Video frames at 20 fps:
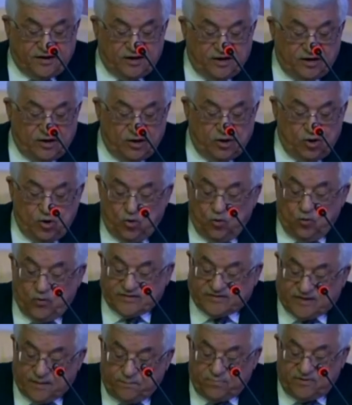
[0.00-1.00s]
such
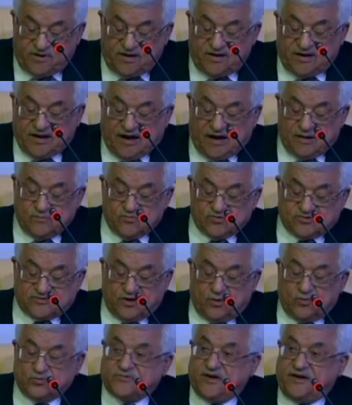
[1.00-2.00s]
as Karmil Mufti
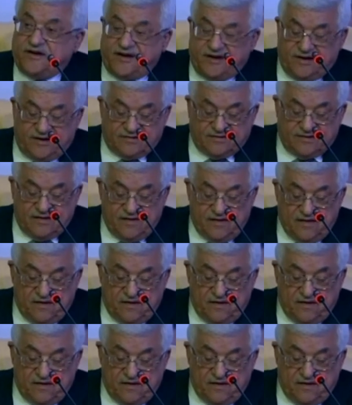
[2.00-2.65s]
and others,